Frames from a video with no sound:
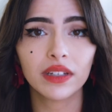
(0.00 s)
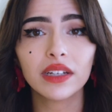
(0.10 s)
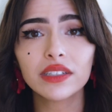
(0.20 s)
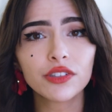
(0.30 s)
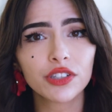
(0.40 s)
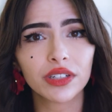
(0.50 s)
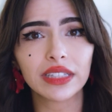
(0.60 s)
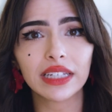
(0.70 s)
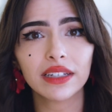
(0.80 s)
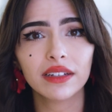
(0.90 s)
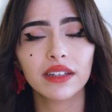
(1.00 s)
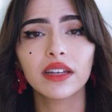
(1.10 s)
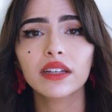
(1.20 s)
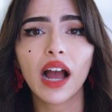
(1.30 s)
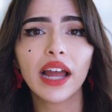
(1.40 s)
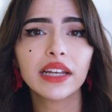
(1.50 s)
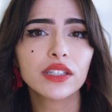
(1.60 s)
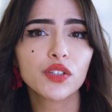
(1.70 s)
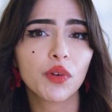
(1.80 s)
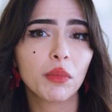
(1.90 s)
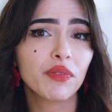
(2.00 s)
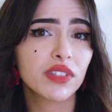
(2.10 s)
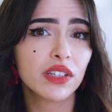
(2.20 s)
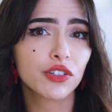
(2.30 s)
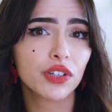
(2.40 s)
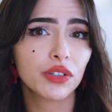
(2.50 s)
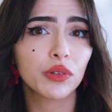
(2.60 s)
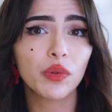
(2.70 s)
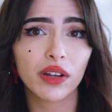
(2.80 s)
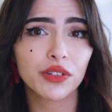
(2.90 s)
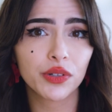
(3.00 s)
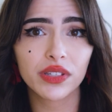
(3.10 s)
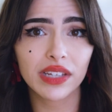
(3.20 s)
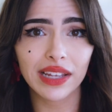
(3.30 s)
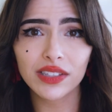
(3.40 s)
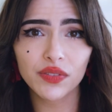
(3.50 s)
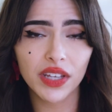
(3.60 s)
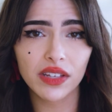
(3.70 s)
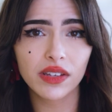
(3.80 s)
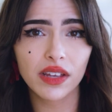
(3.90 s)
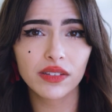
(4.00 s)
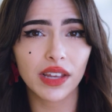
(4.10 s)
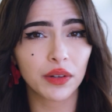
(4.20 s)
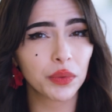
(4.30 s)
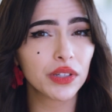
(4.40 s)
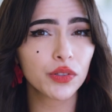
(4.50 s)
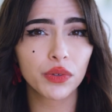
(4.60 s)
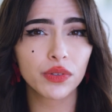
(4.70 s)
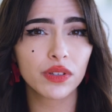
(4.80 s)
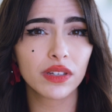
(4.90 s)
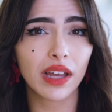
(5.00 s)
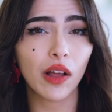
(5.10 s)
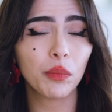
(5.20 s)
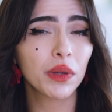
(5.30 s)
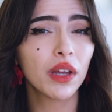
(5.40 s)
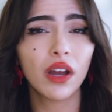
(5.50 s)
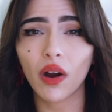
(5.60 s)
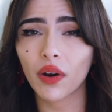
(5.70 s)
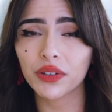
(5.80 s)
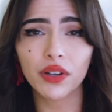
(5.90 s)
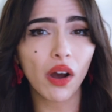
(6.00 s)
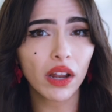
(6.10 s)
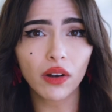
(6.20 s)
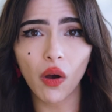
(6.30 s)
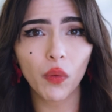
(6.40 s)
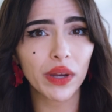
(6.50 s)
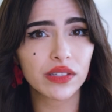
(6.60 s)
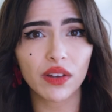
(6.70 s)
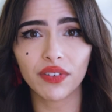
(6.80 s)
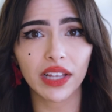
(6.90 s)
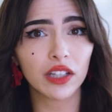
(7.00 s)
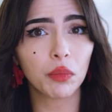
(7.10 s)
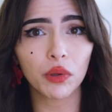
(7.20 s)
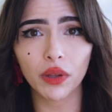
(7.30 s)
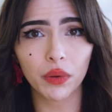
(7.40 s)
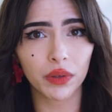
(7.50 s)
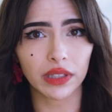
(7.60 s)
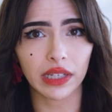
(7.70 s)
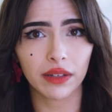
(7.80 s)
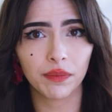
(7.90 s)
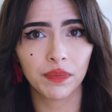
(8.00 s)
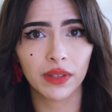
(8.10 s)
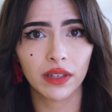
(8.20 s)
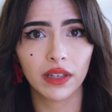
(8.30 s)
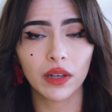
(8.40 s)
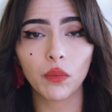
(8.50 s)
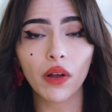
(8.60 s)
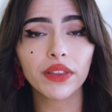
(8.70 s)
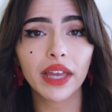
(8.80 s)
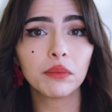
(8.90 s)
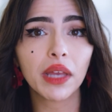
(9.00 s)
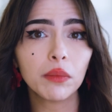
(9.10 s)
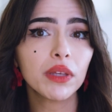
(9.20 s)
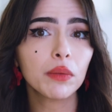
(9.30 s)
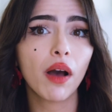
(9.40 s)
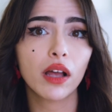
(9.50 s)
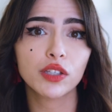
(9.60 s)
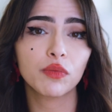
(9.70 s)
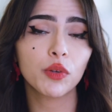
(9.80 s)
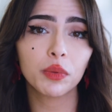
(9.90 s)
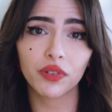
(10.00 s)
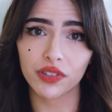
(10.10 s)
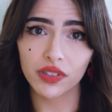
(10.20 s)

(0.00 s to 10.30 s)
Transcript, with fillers: Additionally, guidance from a physician who understands VSS and resources to help are not always available locally. While they may be possible for